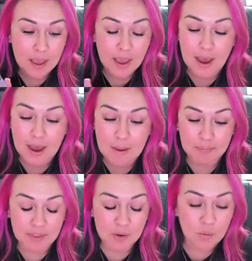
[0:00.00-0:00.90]
Um,
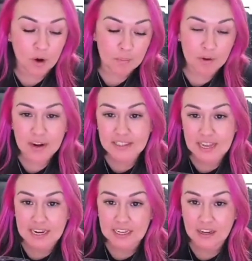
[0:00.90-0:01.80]
the warmer is
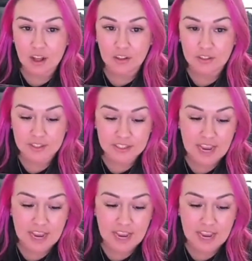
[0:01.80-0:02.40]
$80